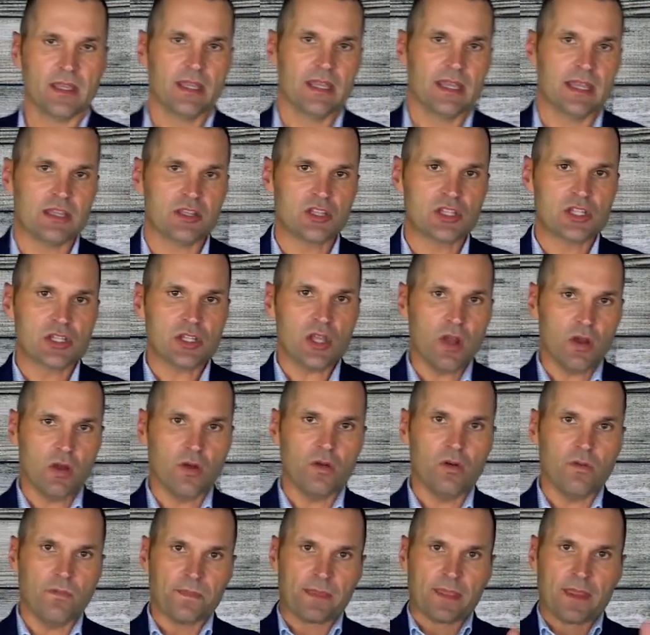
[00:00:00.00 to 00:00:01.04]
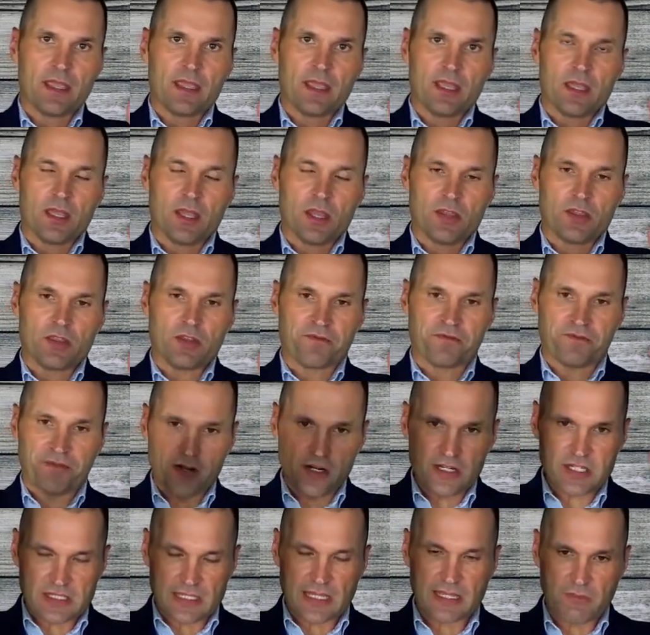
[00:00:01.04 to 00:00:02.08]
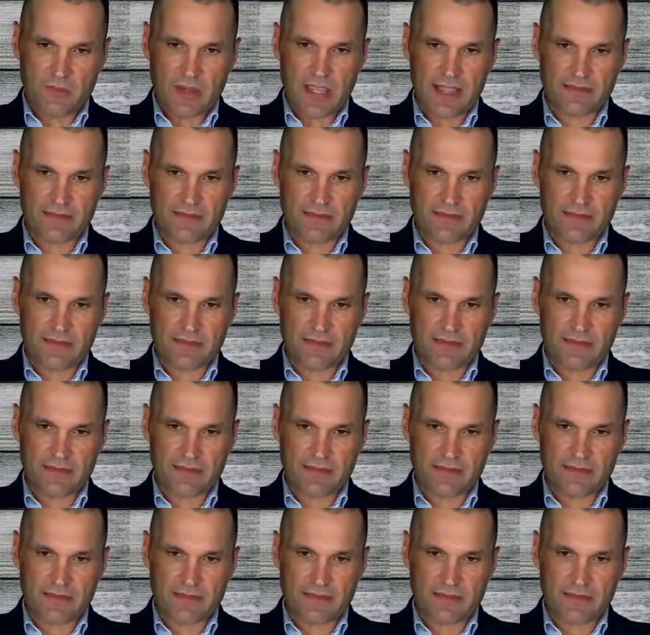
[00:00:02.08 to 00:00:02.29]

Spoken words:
And so the first thing we